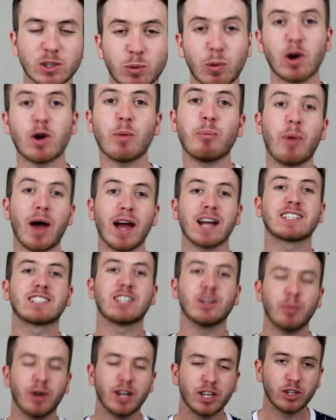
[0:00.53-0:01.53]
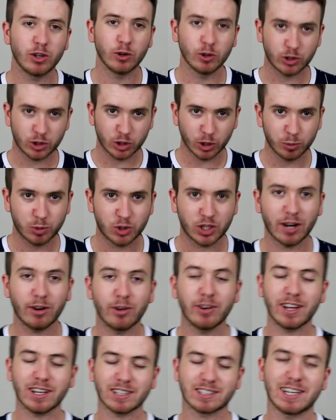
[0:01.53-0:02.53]
and welcome back to my YouTube channel.
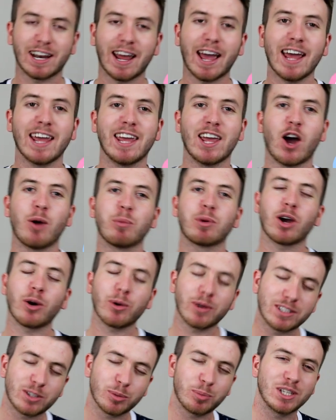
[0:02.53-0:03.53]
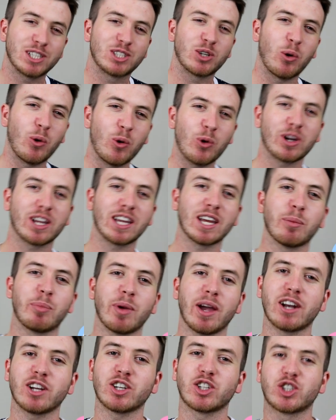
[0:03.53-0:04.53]
Now today I'm going to be talking
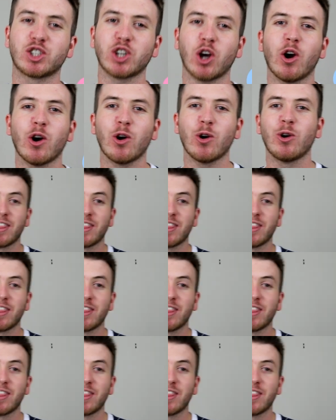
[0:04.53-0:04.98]
about a show